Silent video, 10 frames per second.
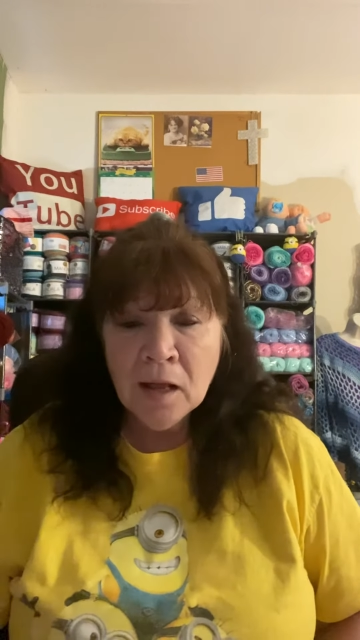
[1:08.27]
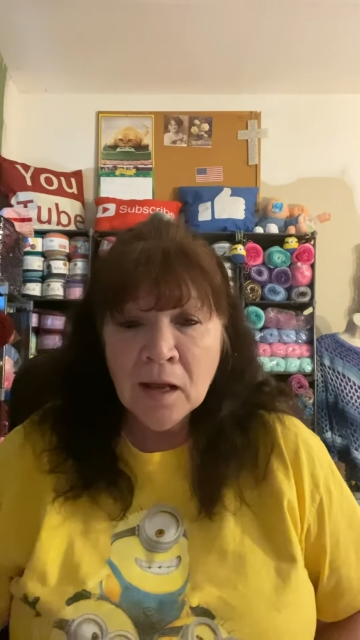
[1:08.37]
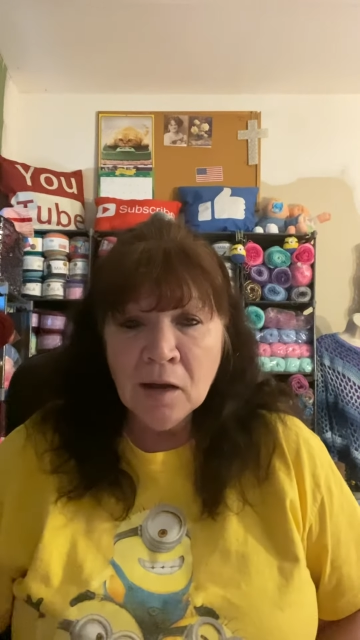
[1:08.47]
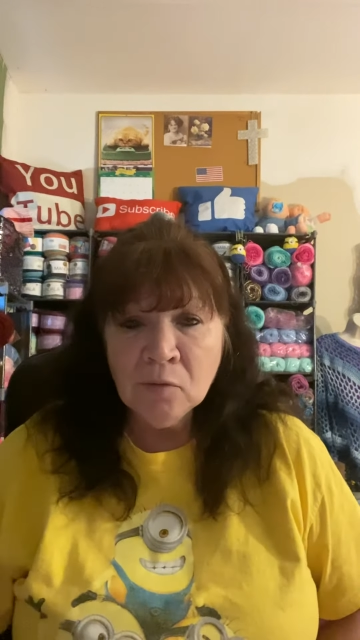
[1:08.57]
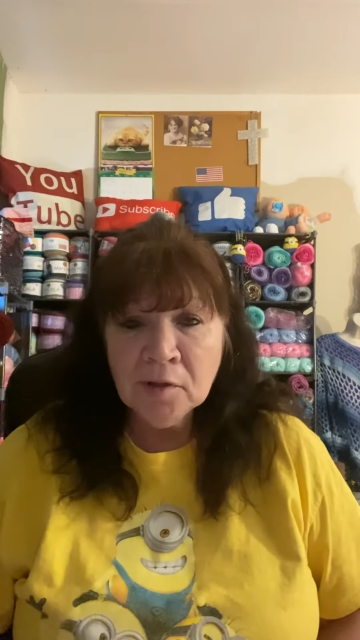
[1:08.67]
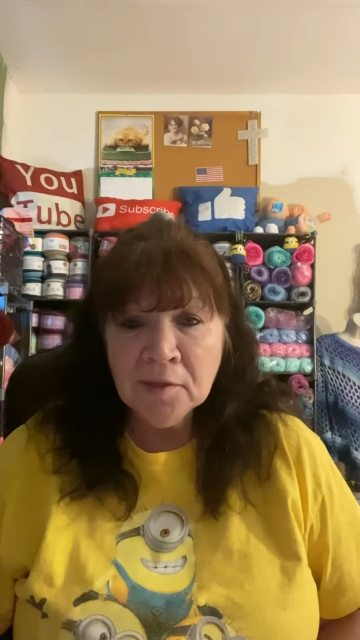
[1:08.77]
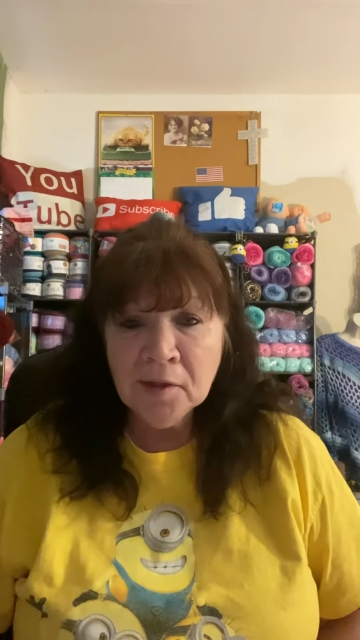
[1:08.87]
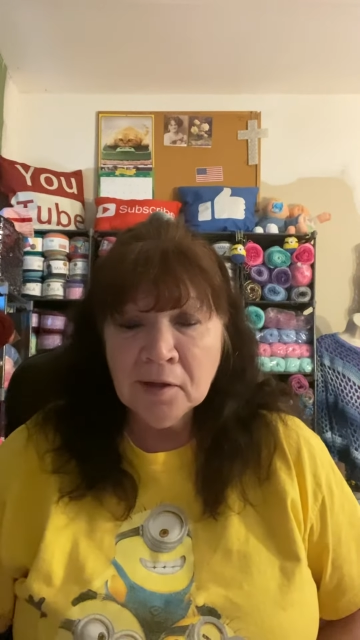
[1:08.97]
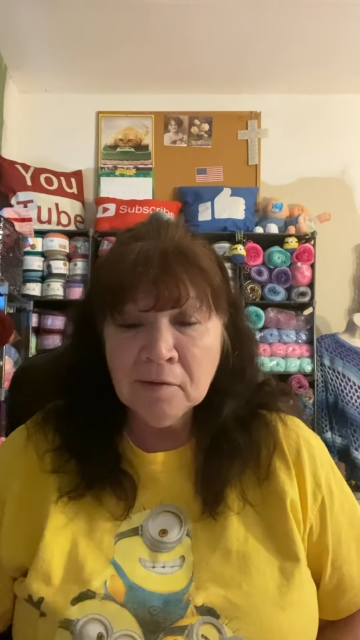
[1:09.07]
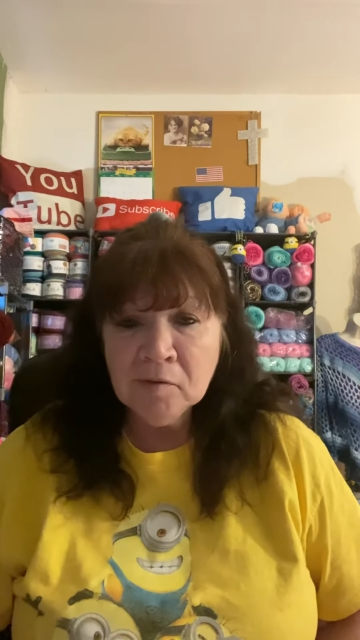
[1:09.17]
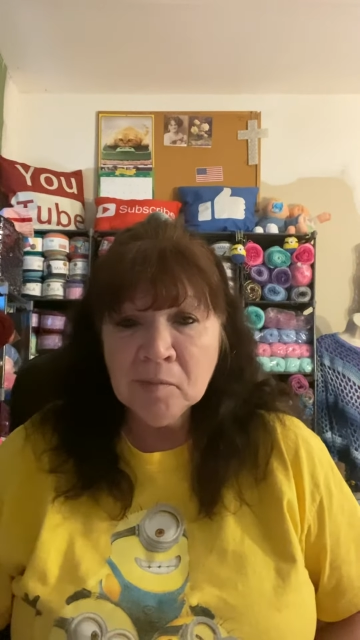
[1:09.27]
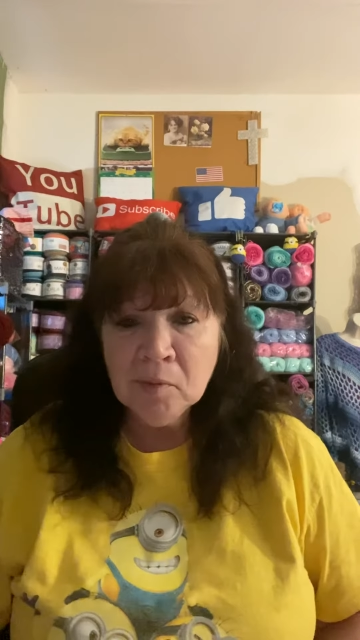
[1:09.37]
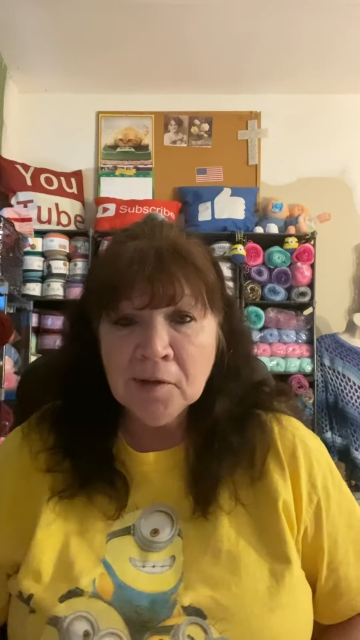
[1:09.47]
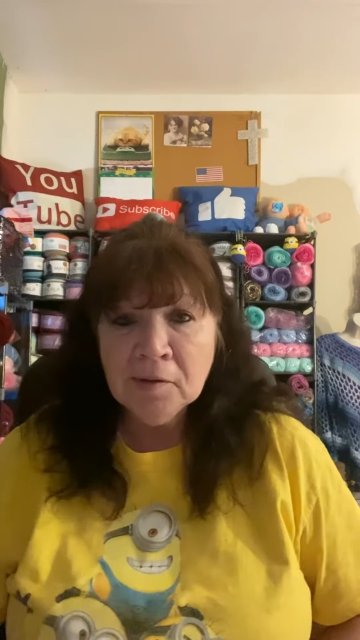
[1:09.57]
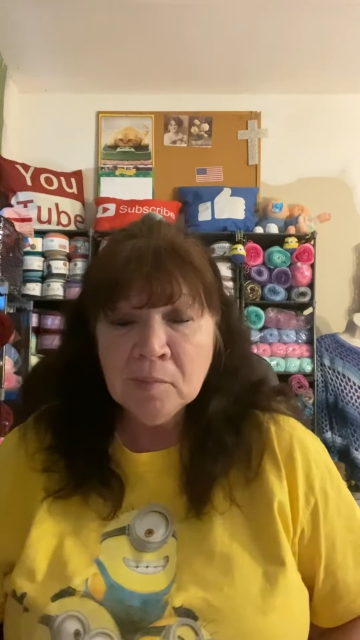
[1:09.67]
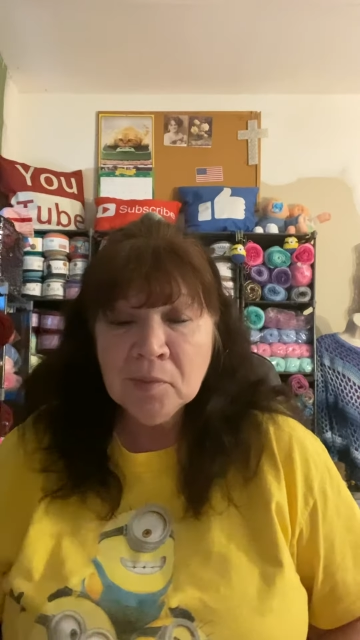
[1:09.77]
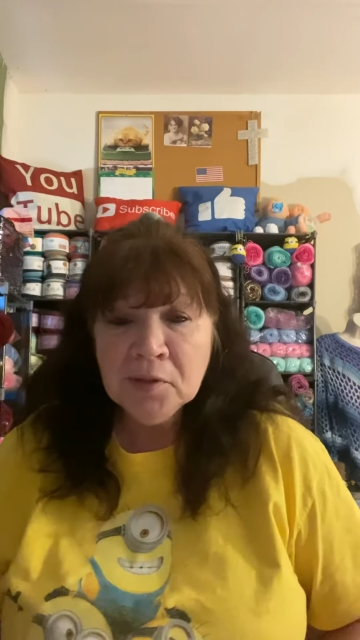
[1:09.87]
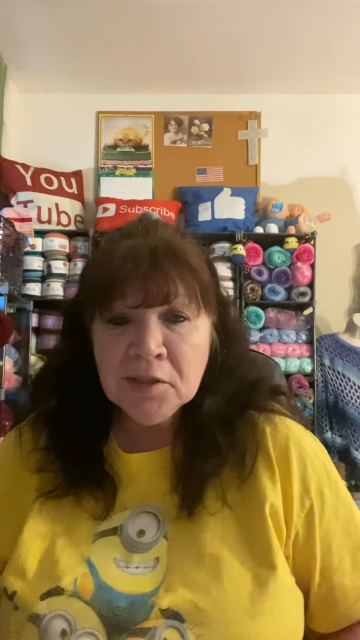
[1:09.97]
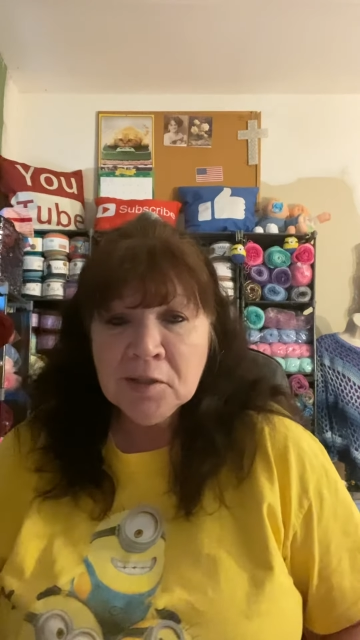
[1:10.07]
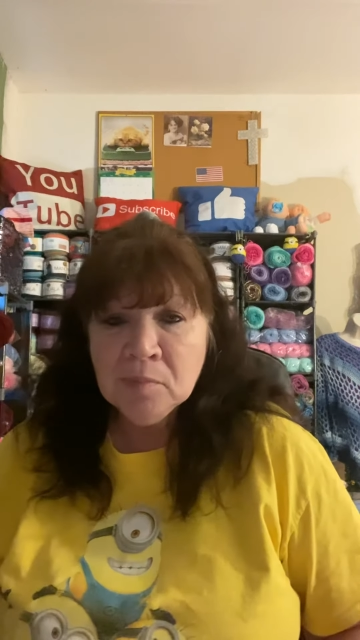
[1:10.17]
I want to thank everybody that
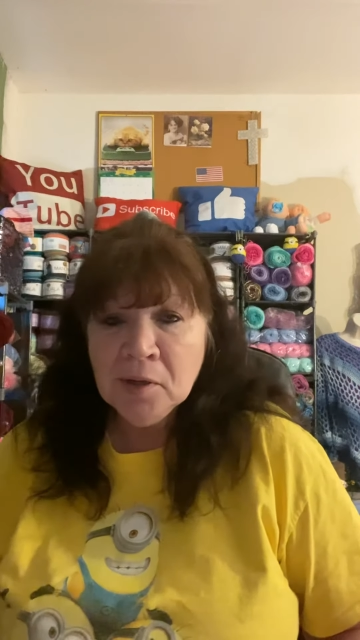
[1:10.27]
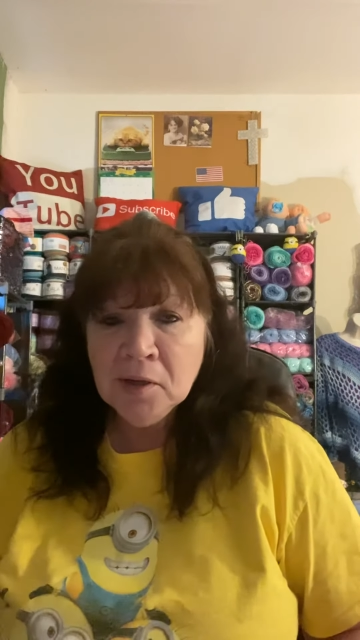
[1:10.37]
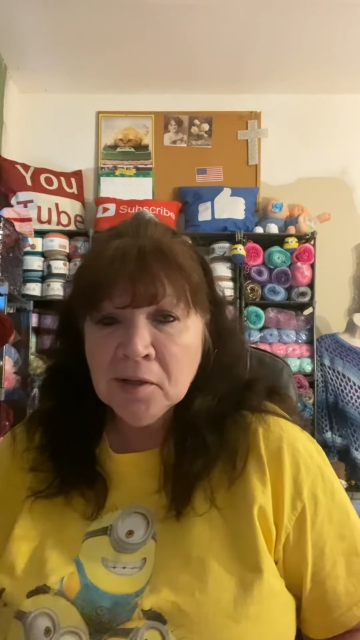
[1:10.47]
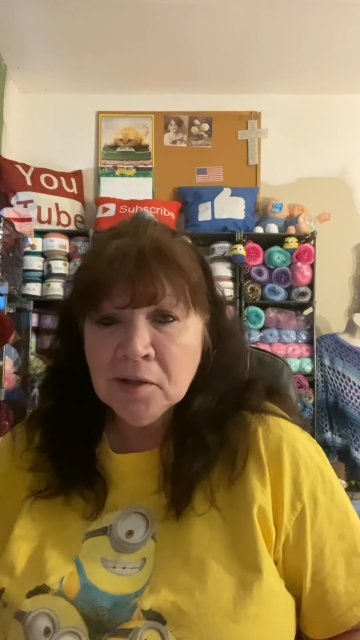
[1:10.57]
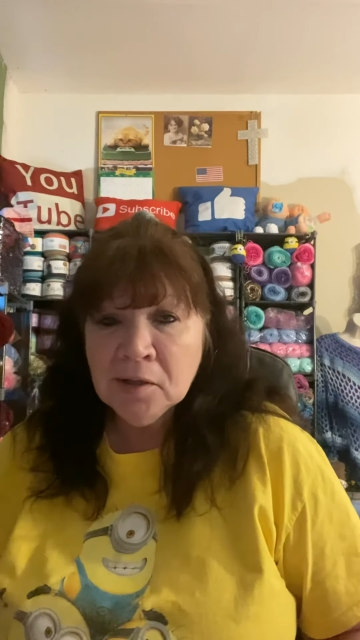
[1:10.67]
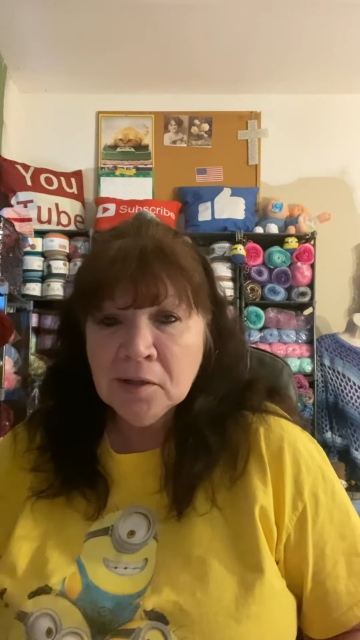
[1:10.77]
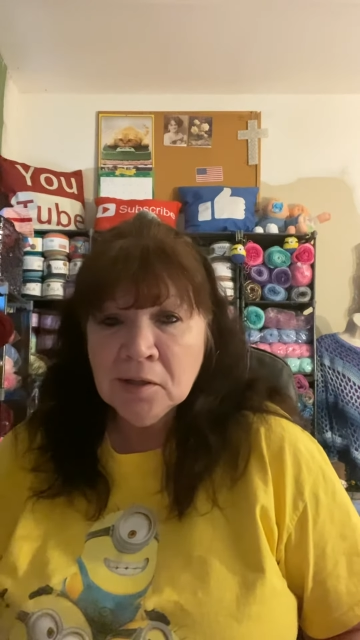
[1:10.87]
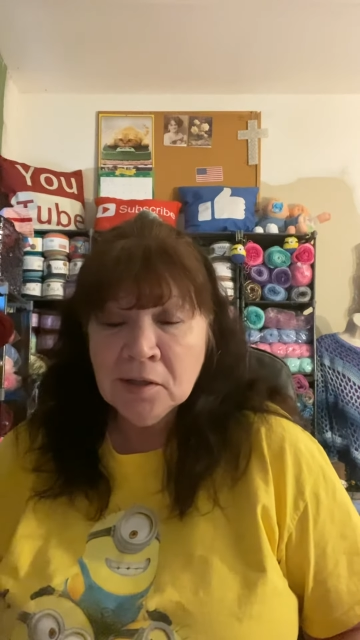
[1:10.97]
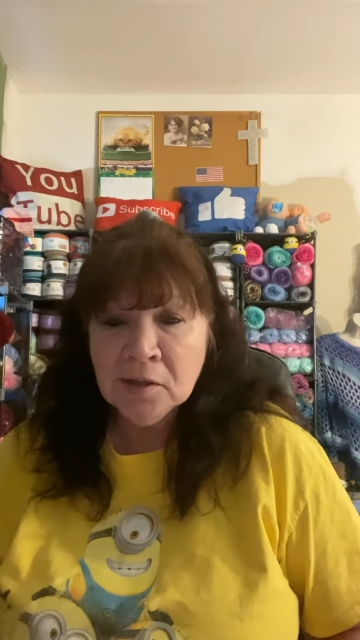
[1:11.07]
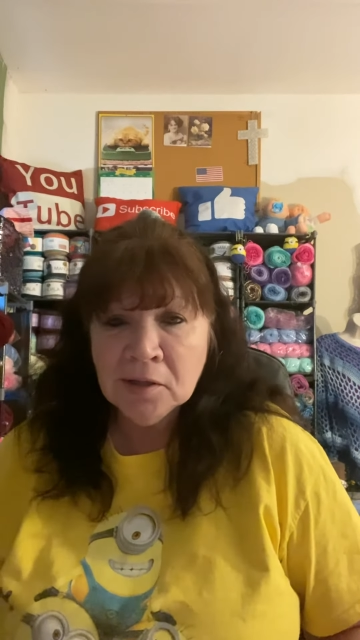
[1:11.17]
participated